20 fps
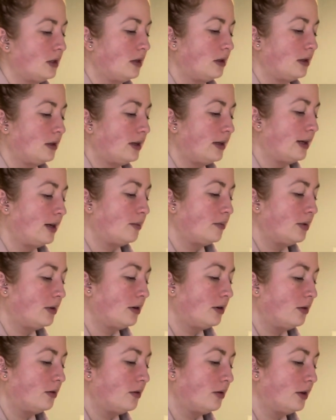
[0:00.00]

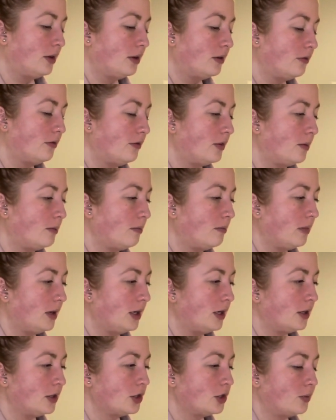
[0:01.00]
Capricorn for
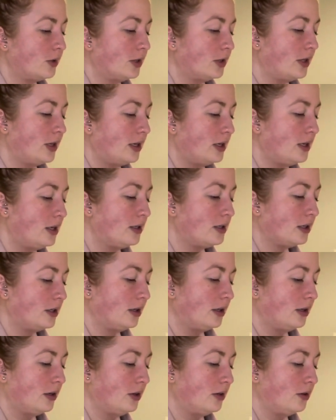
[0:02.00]
March. What do they need to
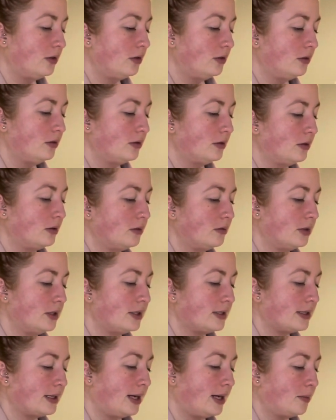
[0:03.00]
know? What
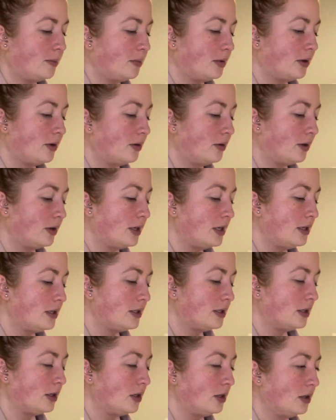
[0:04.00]
does Capricorn need
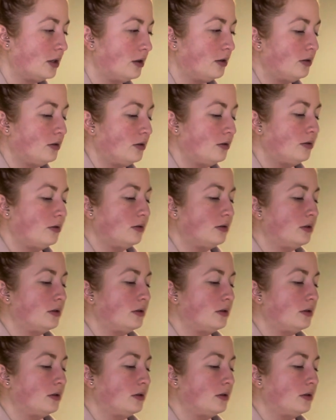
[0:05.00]
to know